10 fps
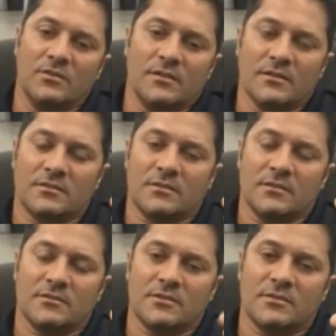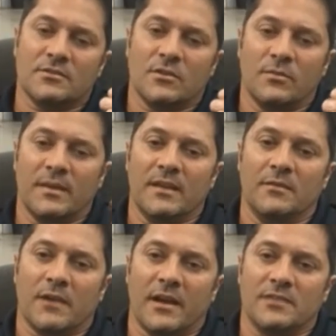there's just so many
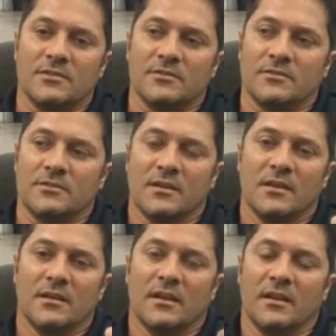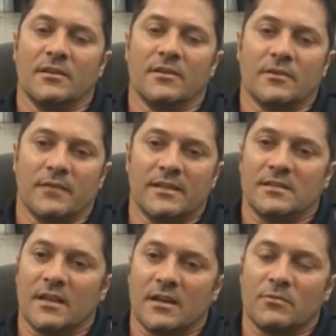racers in the dirt
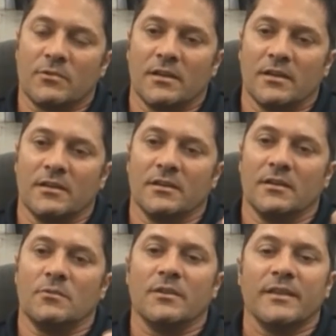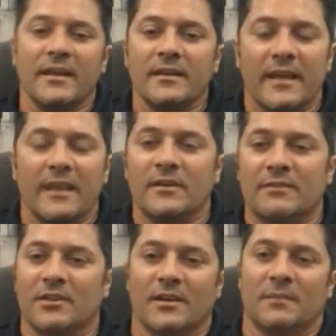racing that are really good. Well, they don't
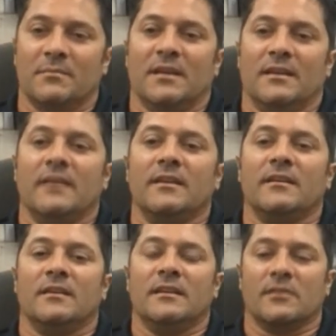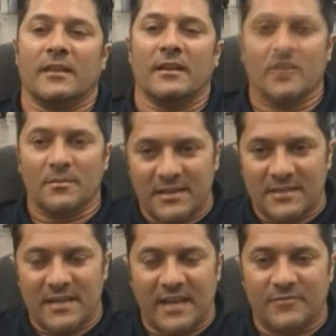even look at me. Either they look at me
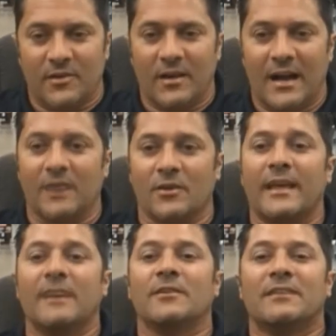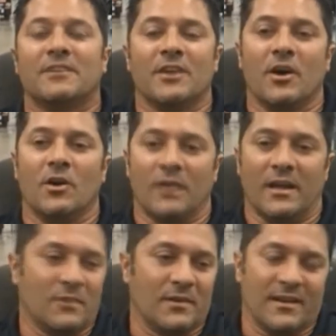as an Asphalt guy, or they don't even know.
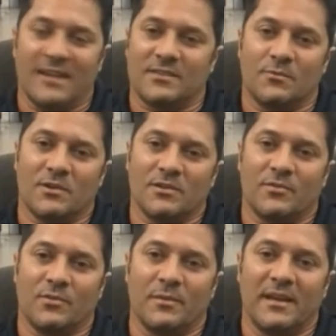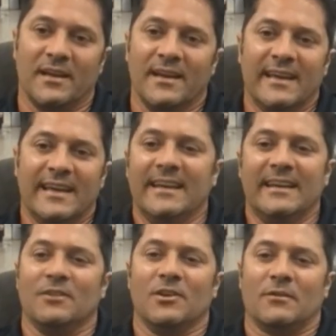Like one of the guys that works for me, he didn't
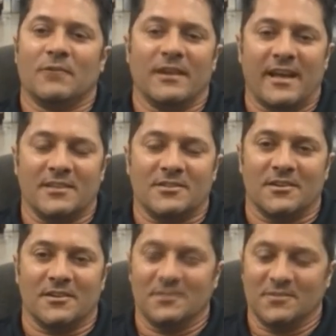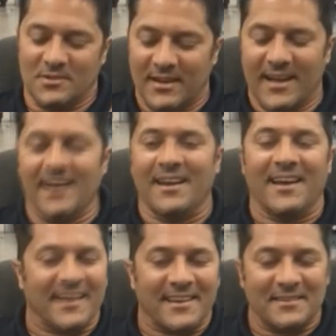even know I run NASCAR. So I kind of
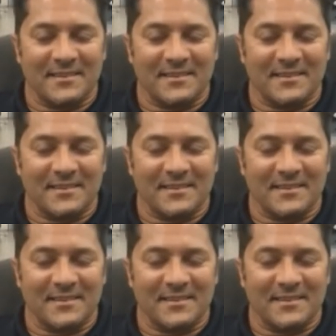like it.